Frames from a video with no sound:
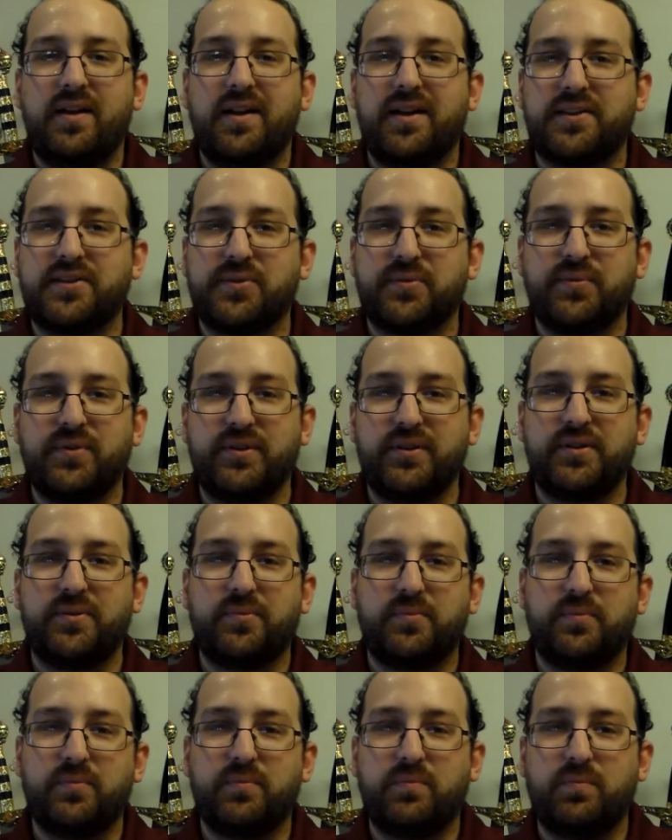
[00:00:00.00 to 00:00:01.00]
It's a
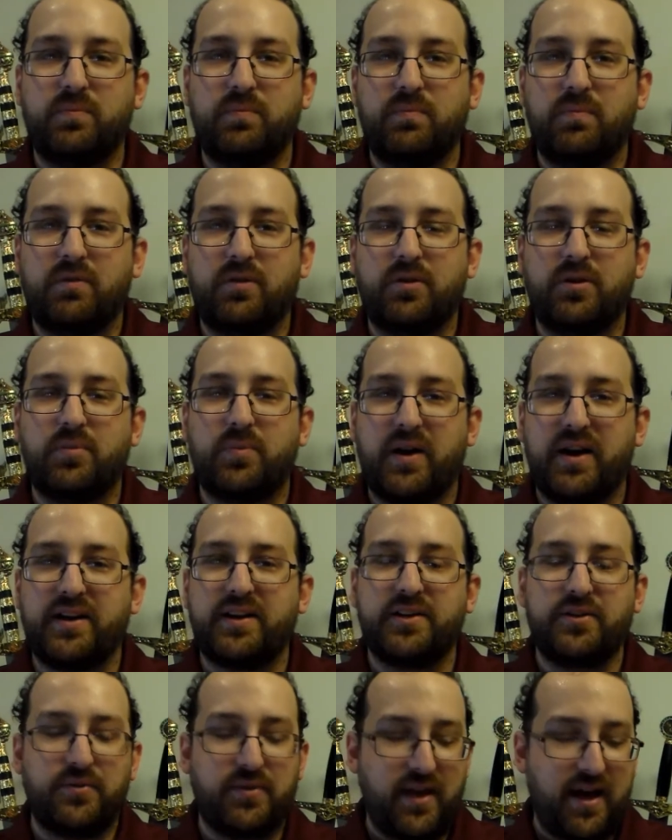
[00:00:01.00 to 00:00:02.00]
really good way
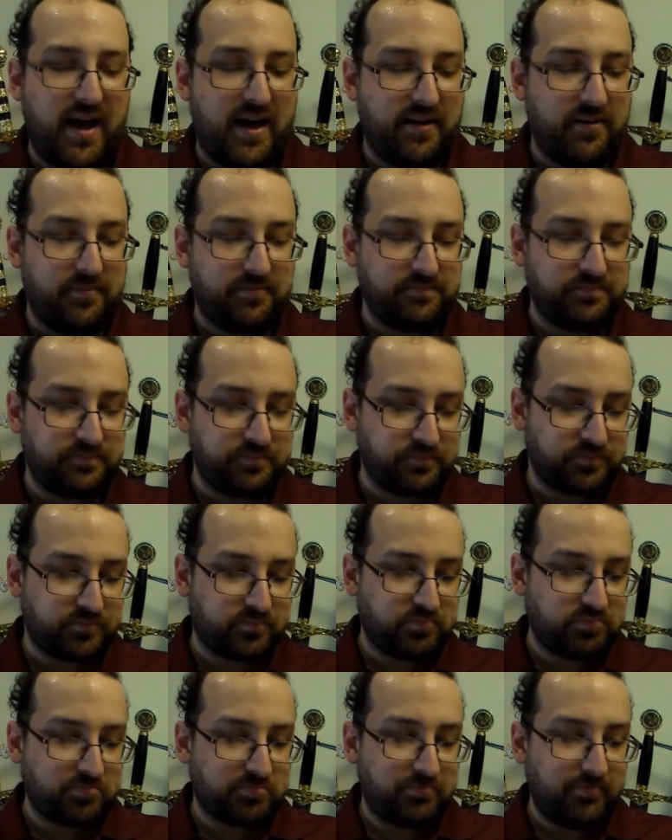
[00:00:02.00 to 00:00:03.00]
to do that.
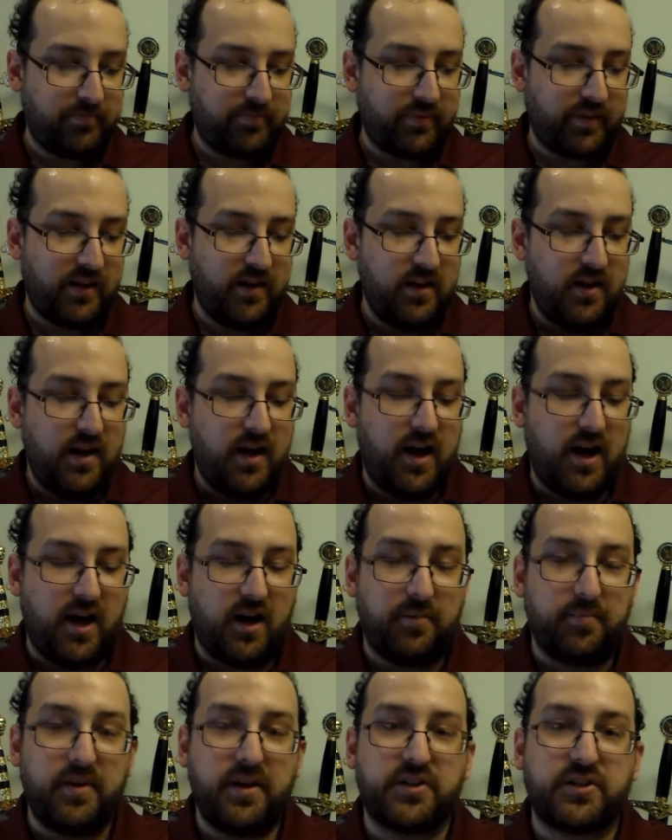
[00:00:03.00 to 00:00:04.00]

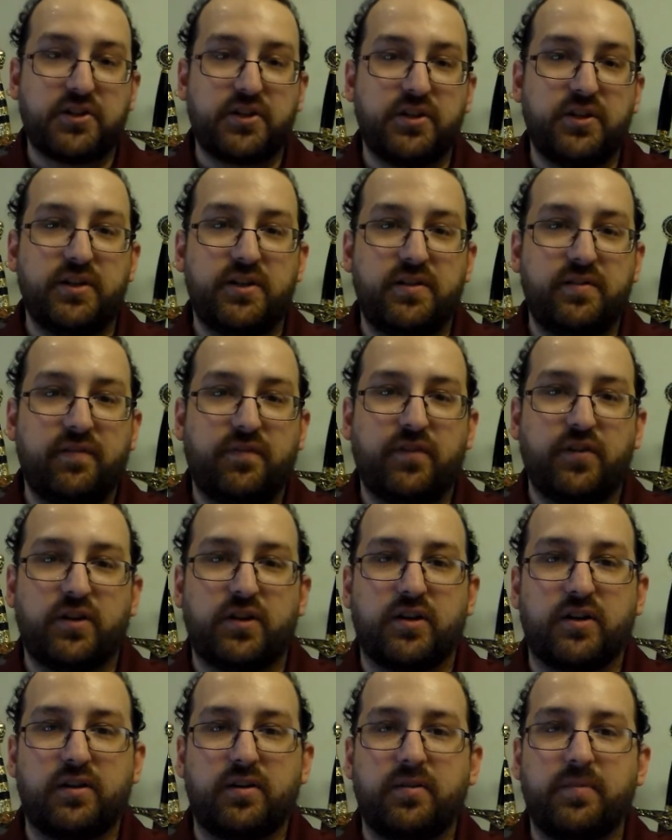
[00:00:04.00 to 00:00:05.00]
It's good
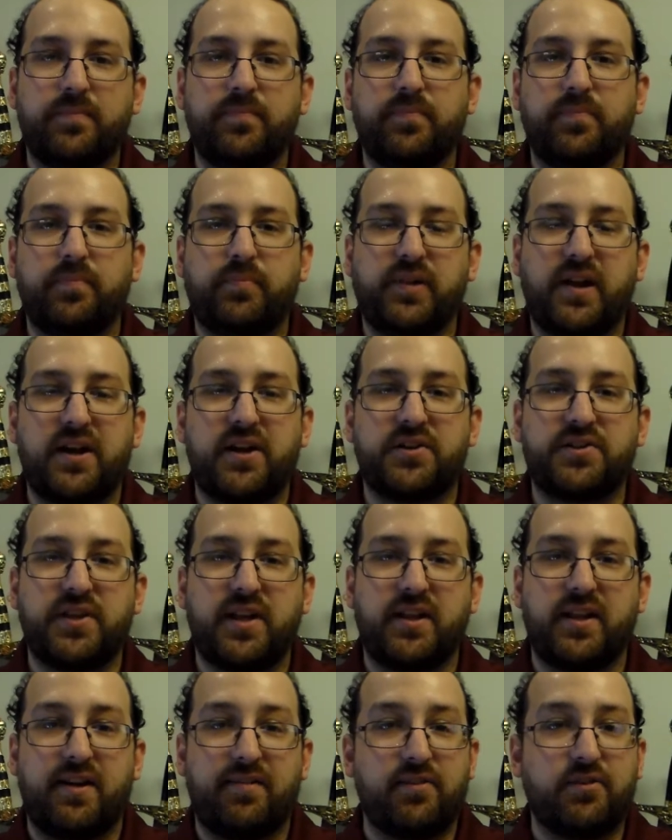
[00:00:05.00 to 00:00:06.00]
for players
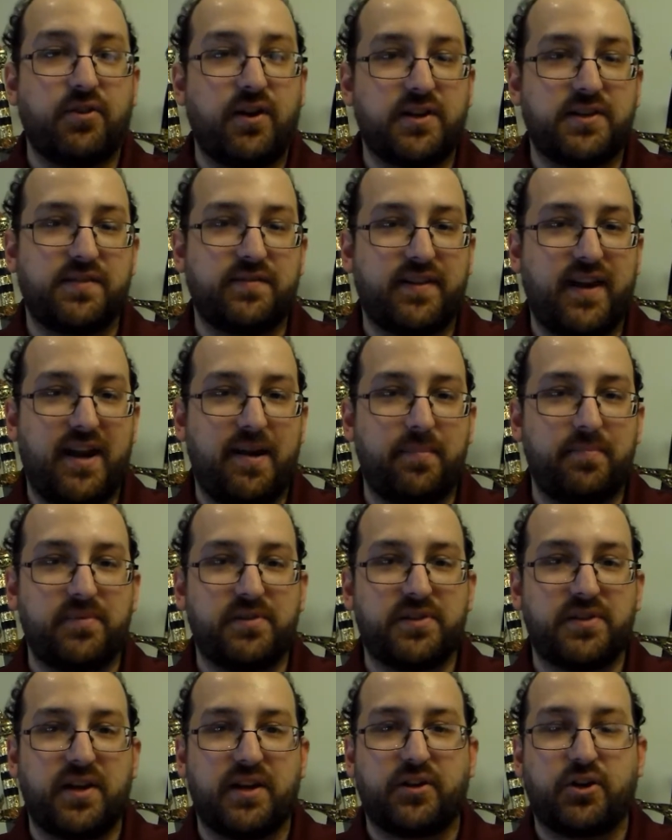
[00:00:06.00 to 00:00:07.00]
that love aggressive
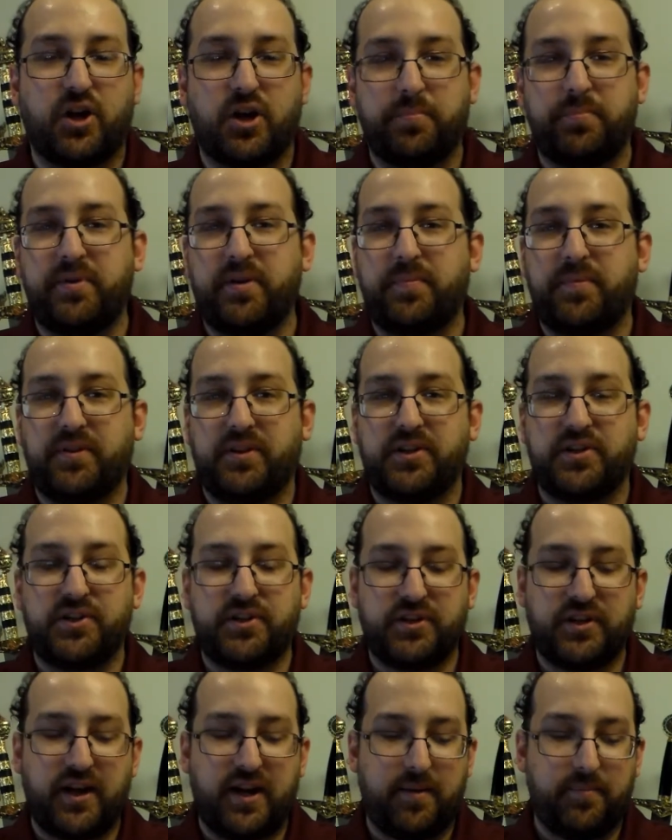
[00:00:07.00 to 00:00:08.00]
games and card
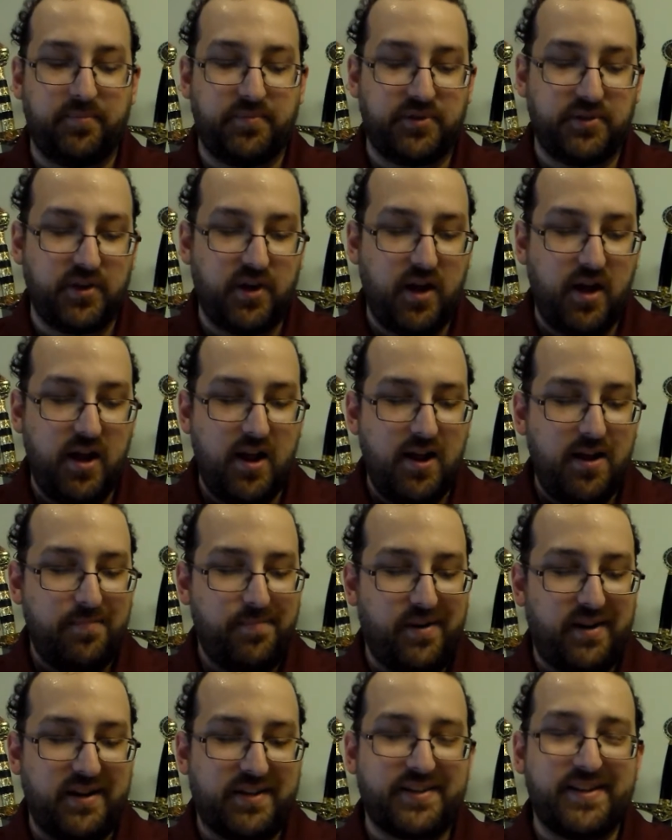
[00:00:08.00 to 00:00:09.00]
manipulation games,
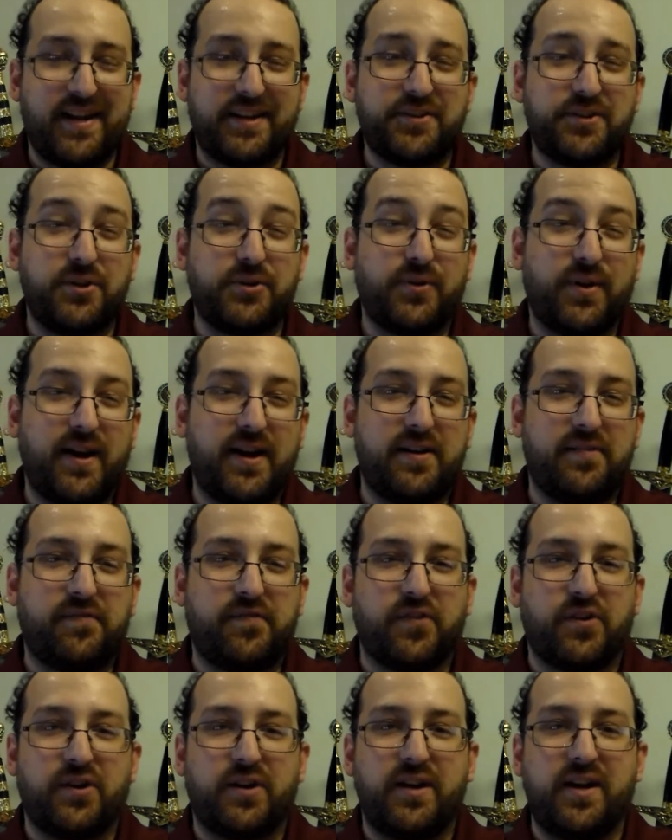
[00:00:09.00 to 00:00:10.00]
but it's not so great
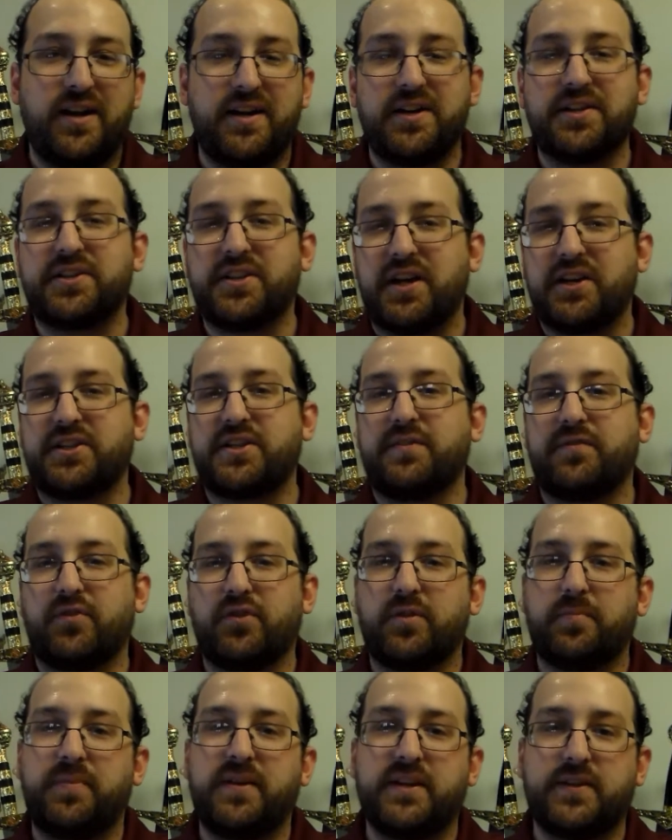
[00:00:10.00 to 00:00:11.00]
for indecisive
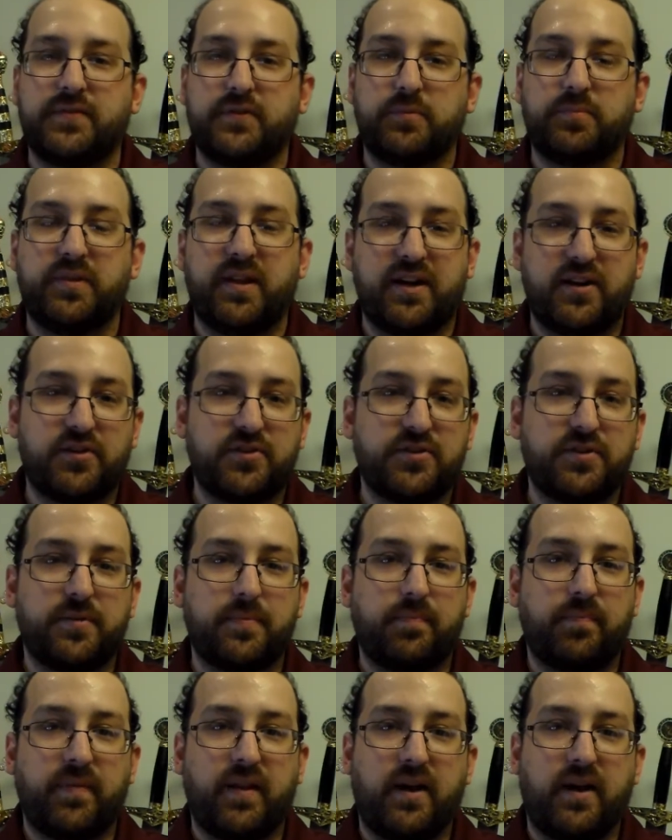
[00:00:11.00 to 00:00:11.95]
or the peaceful players.